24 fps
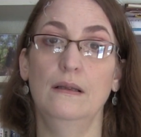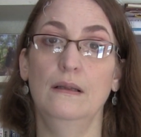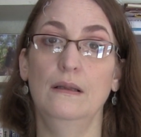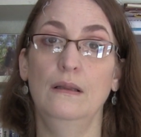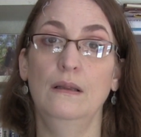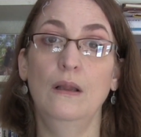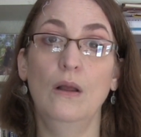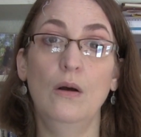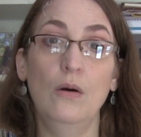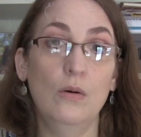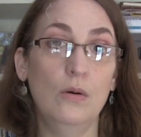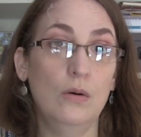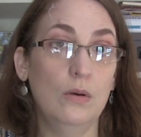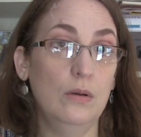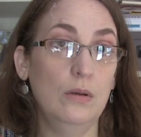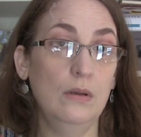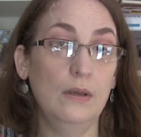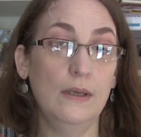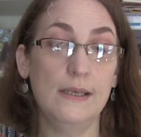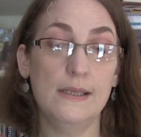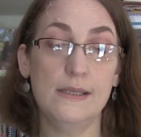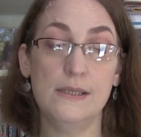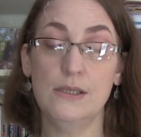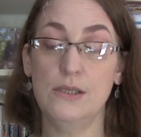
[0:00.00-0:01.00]

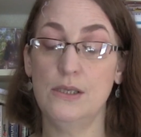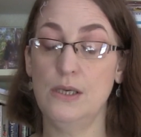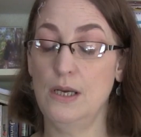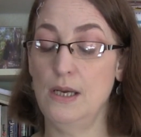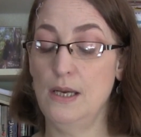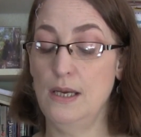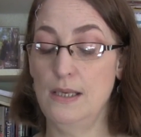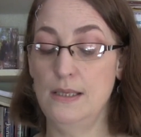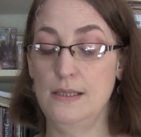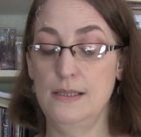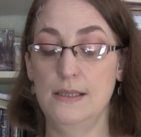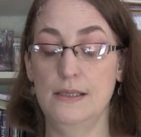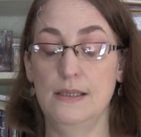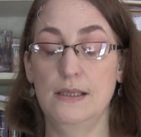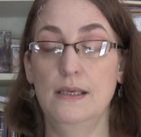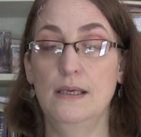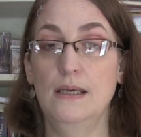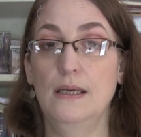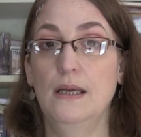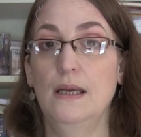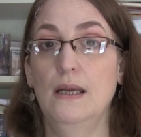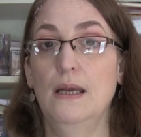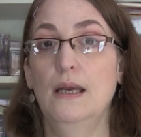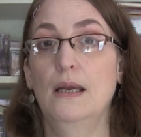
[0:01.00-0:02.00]
Local is good,
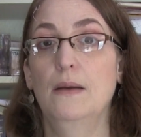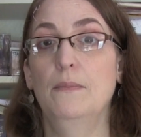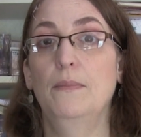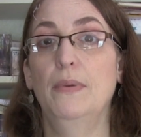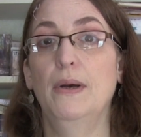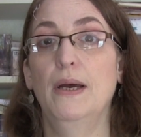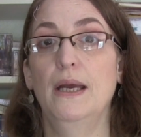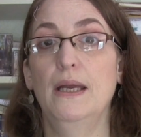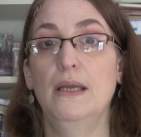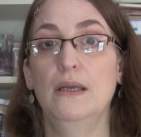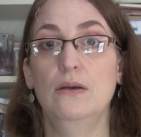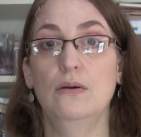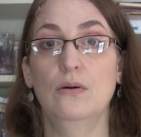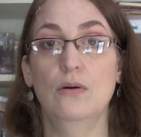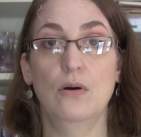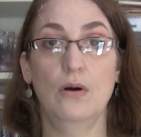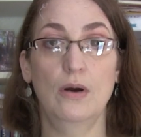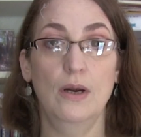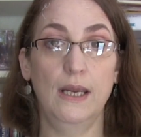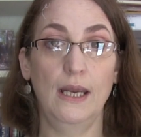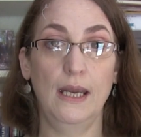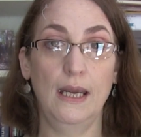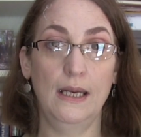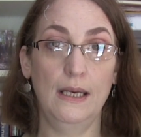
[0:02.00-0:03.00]
but your
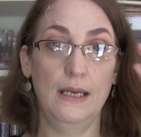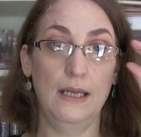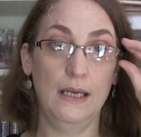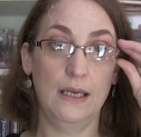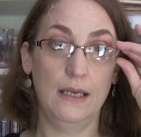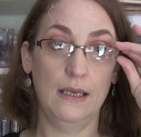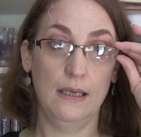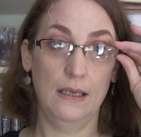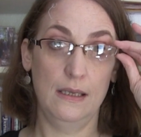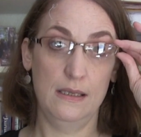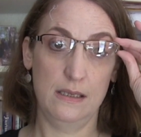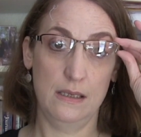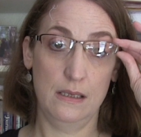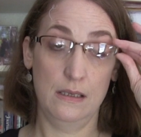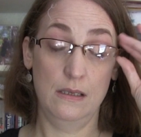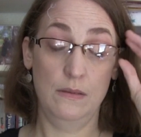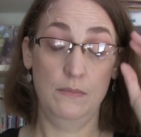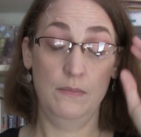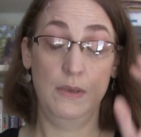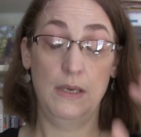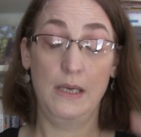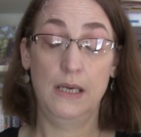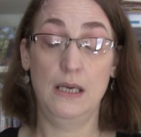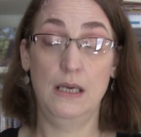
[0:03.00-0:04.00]
organic is going to
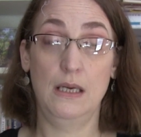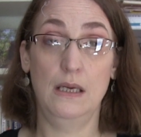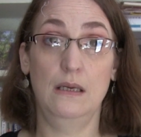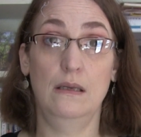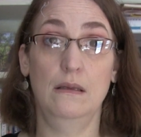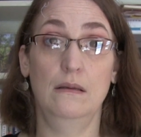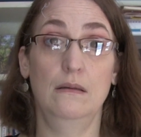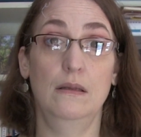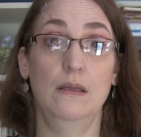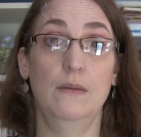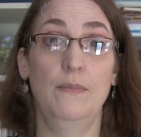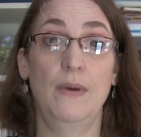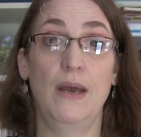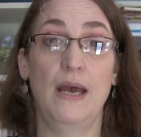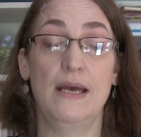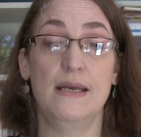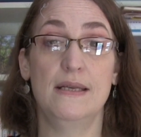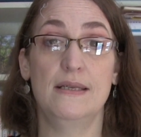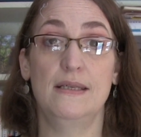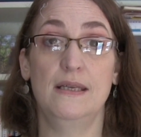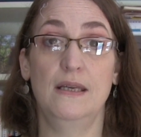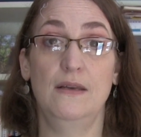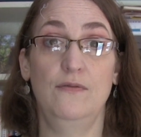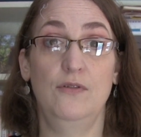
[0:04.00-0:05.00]
be the
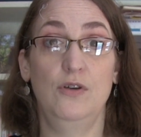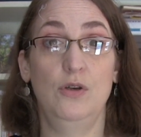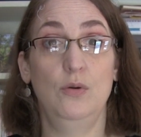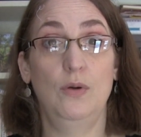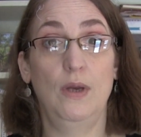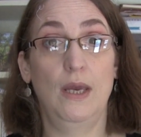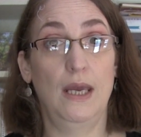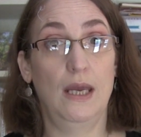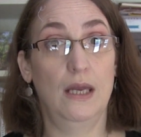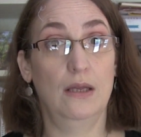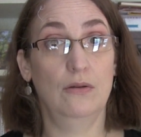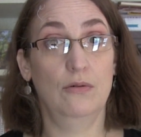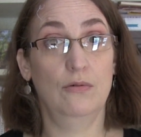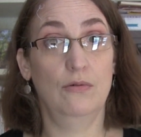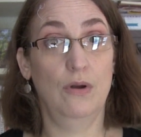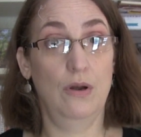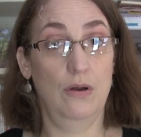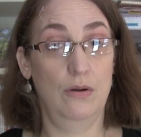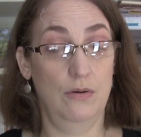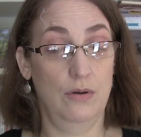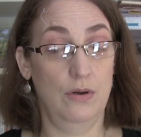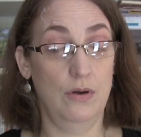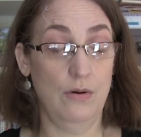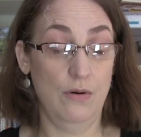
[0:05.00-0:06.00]
best if you can't grow
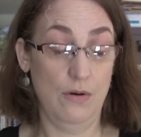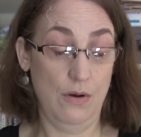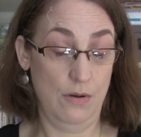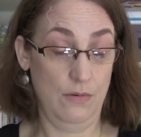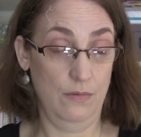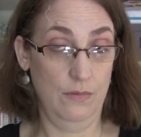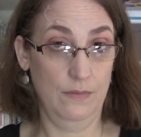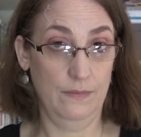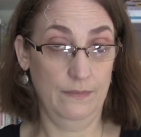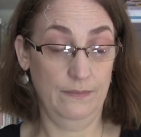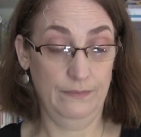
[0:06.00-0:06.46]
your own.